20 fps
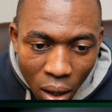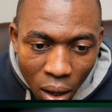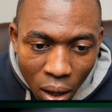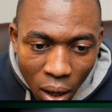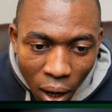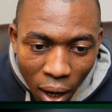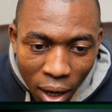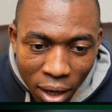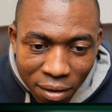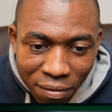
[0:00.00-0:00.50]

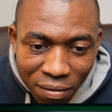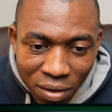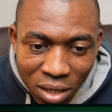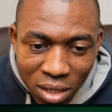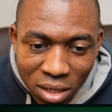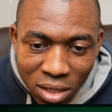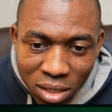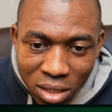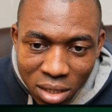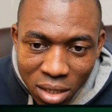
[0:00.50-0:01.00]
And if
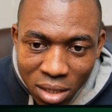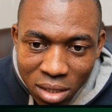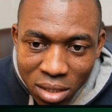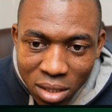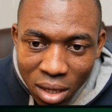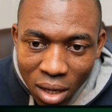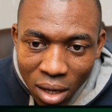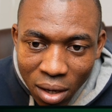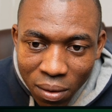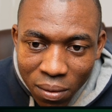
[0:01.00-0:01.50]
e6
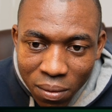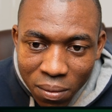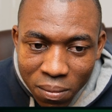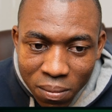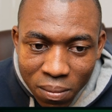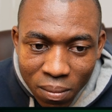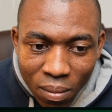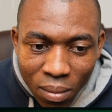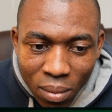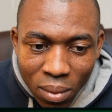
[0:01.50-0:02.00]
now,
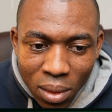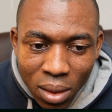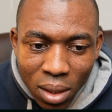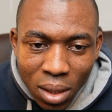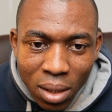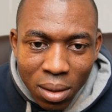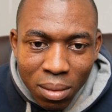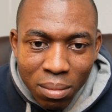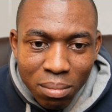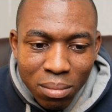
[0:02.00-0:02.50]

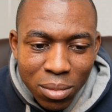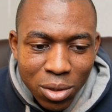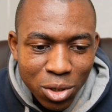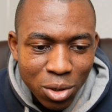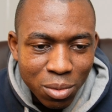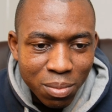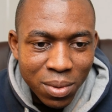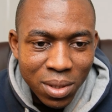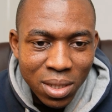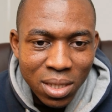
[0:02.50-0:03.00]

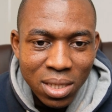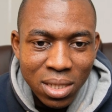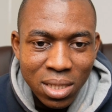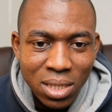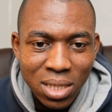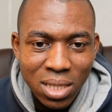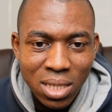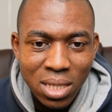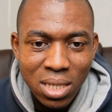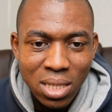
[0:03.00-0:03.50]
bishop
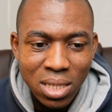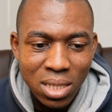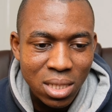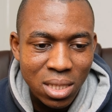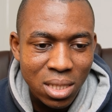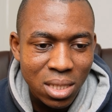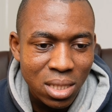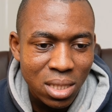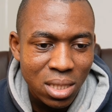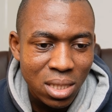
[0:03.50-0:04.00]

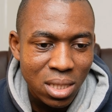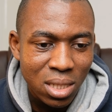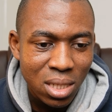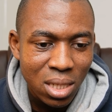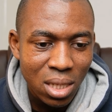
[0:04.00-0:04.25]
h6.